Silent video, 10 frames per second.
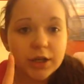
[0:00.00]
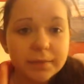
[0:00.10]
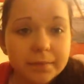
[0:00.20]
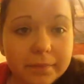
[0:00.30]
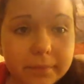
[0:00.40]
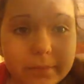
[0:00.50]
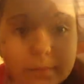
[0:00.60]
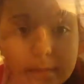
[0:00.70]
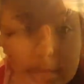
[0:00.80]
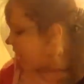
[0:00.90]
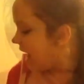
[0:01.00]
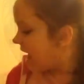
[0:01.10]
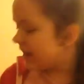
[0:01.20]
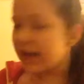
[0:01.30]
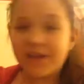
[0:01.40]
on. So
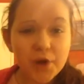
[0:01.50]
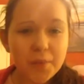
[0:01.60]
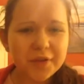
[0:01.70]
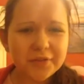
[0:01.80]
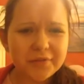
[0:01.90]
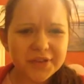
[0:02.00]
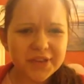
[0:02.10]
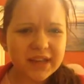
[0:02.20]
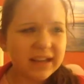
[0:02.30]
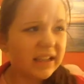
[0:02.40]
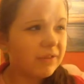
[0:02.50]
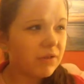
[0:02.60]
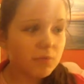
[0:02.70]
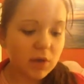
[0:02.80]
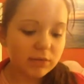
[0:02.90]
I have got one other thing and it's
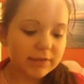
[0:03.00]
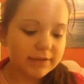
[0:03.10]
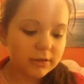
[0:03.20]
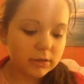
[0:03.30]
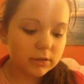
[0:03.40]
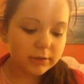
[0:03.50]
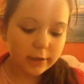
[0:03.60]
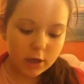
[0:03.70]
from Morrison's.